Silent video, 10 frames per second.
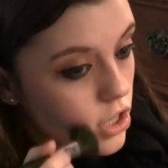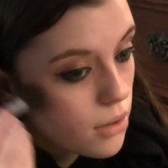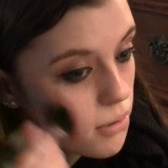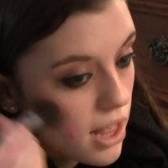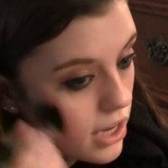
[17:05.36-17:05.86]
to the
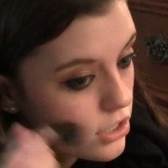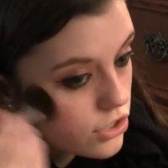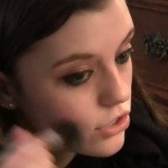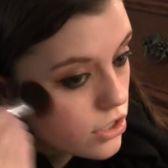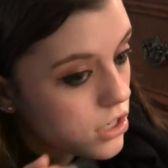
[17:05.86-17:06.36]

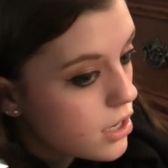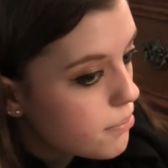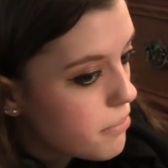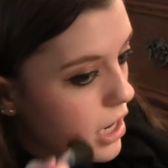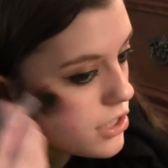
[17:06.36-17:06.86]
blush,
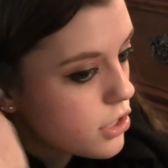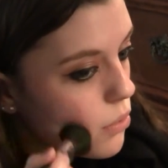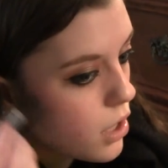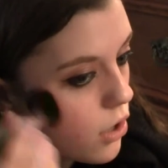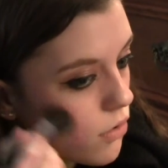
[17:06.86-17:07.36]
but I don't
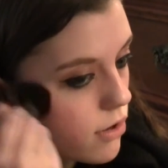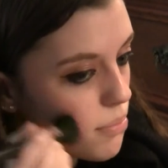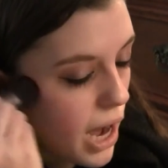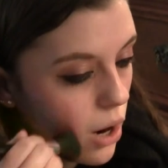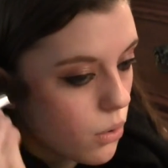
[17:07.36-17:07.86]
want to
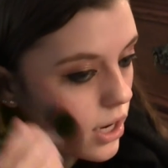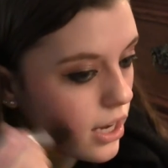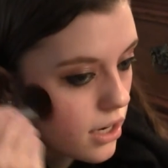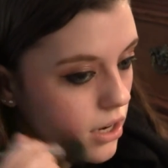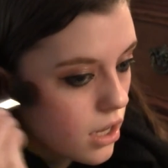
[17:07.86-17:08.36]
overpower it.